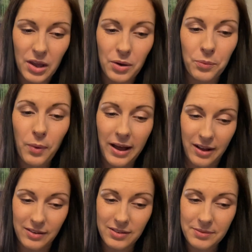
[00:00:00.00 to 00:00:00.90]

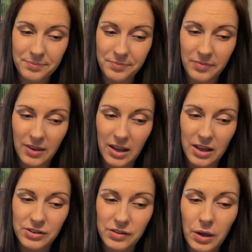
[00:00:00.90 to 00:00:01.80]
Well,
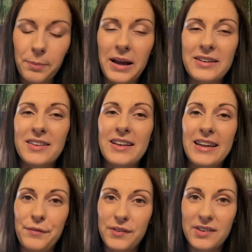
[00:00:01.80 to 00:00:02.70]
just going back to the
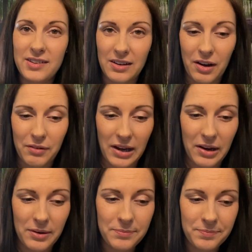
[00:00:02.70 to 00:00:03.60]
lift
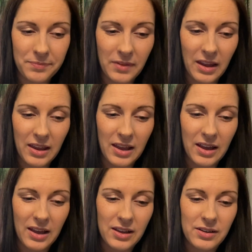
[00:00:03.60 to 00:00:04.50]
scenario,
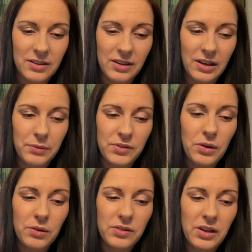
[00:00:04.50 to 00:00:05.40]
do
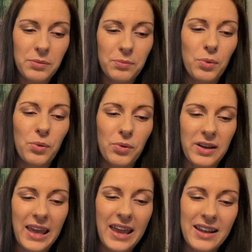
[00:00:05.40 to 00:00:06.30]
you
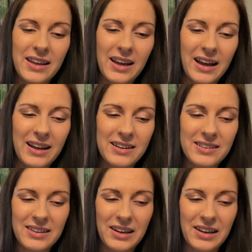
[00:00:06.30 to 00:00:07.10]
walk in and,